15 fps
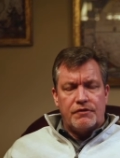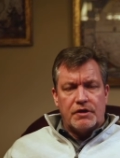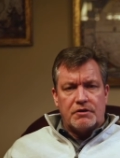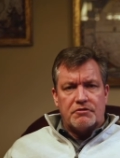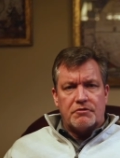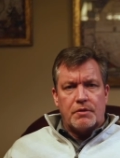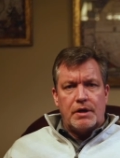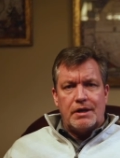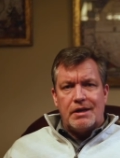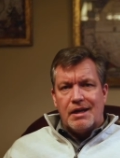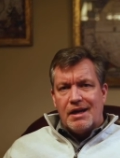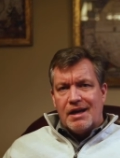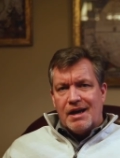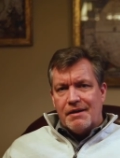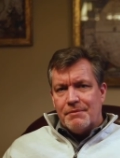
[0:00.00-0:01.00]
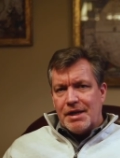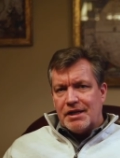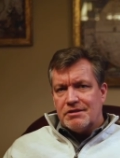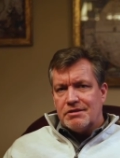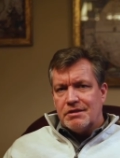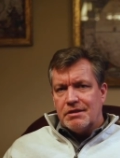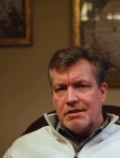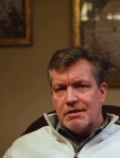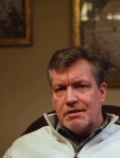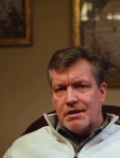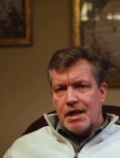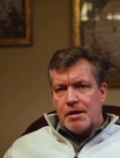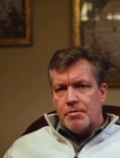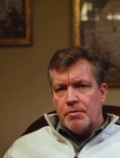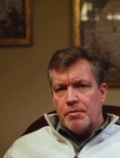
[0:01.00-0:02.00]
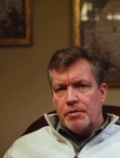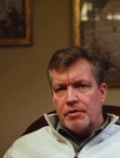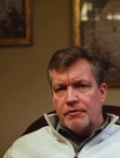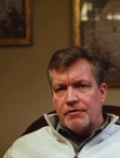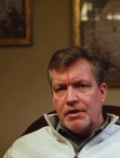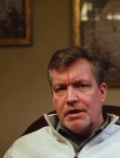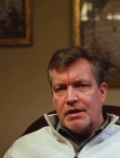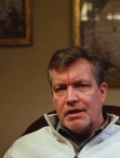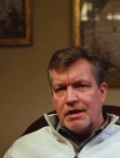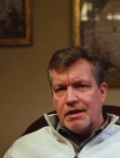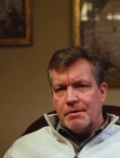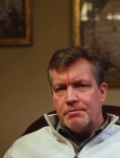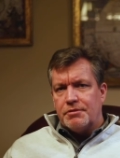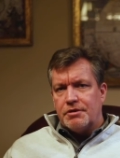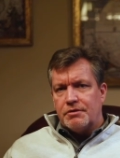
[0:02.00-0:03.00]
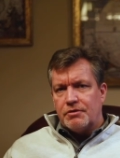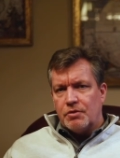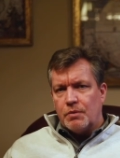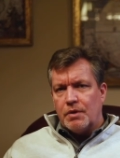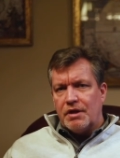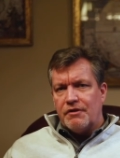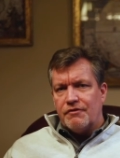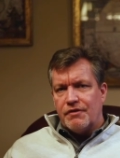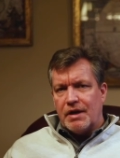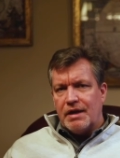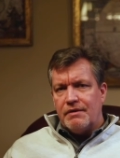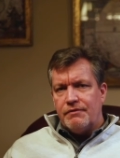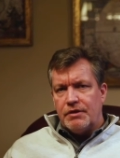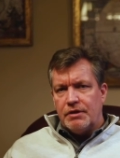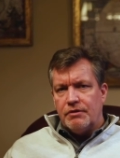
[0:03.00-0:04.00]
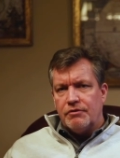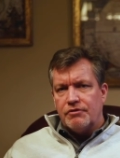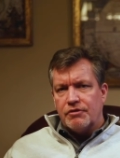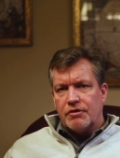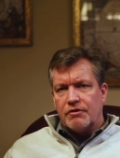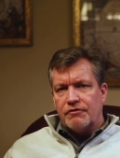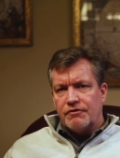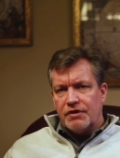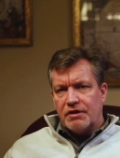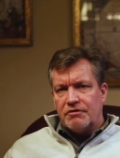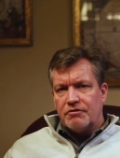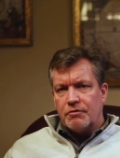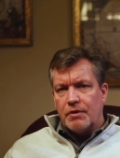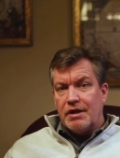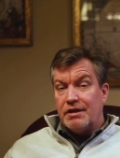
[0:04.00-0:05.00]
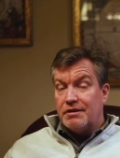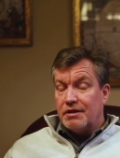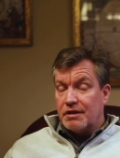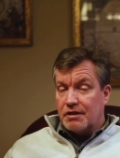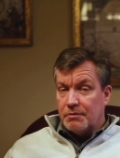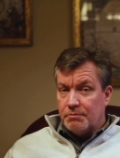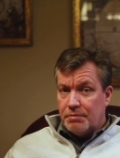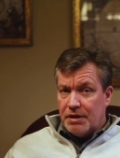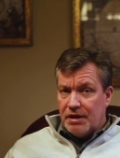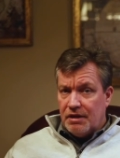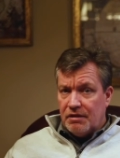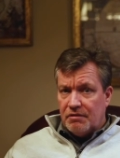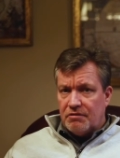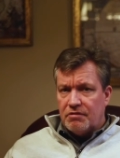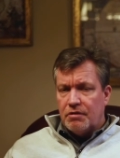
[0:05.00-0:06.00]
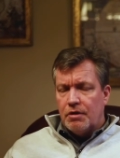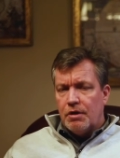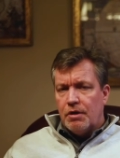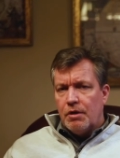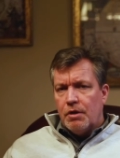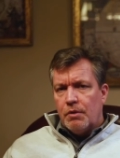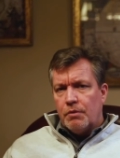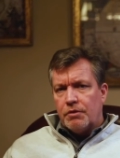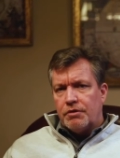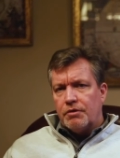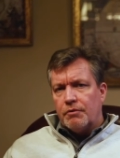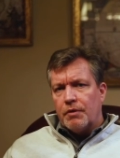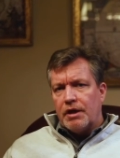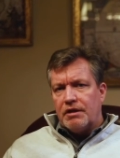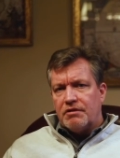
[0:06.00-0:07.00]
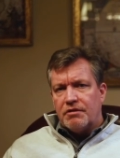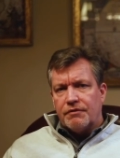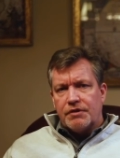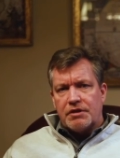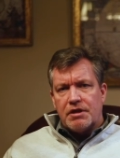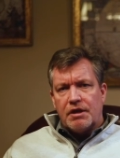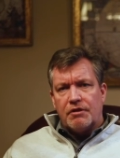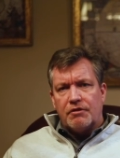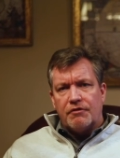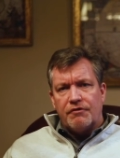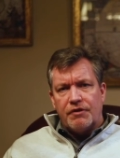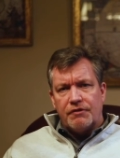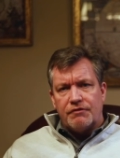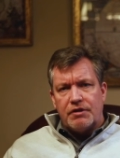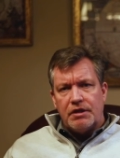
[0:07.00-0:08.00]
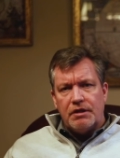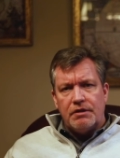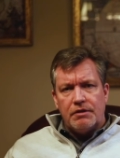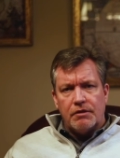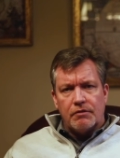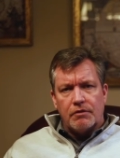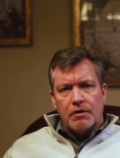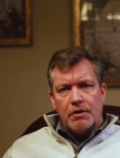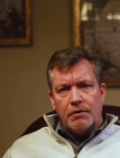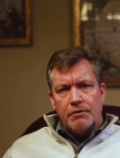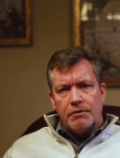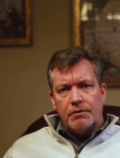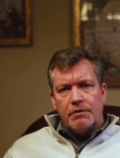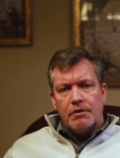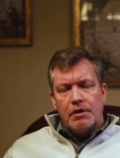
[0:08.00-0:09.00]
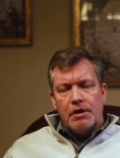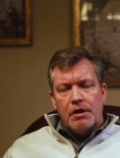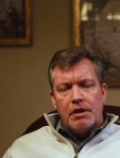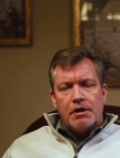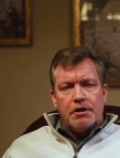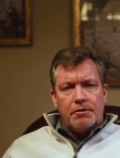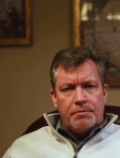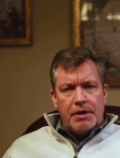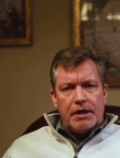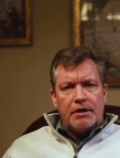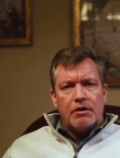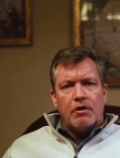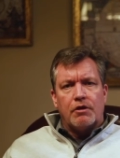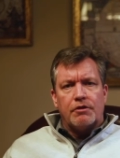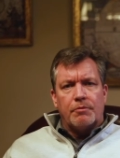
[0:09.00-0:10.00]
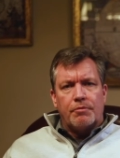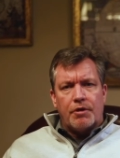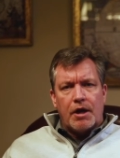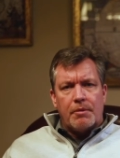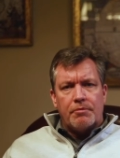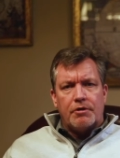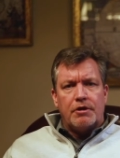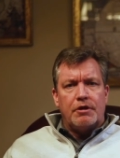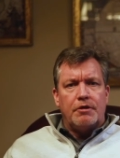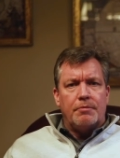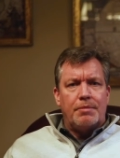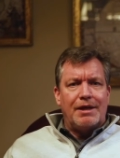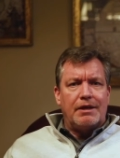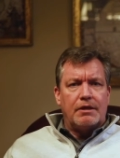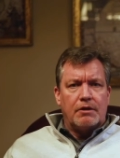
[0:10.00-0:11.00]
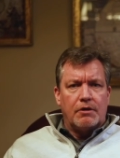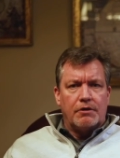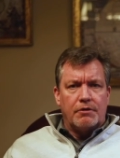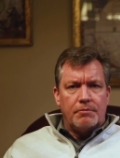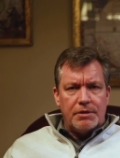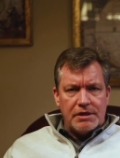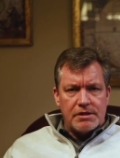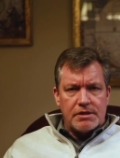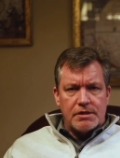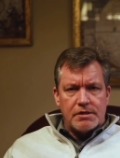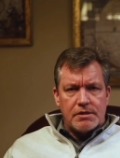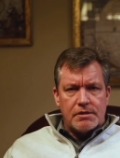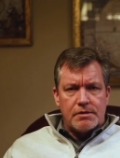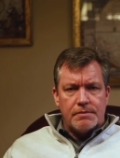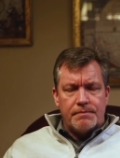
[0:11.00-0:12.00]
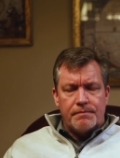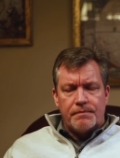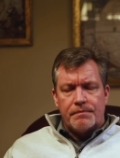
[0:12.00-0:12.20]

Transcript: fixed rate. I'm actually capable of getting up to 25 years on a fixed rate that competes with the rates of a 10 to 15 year loan, depending on the property, depending on the business.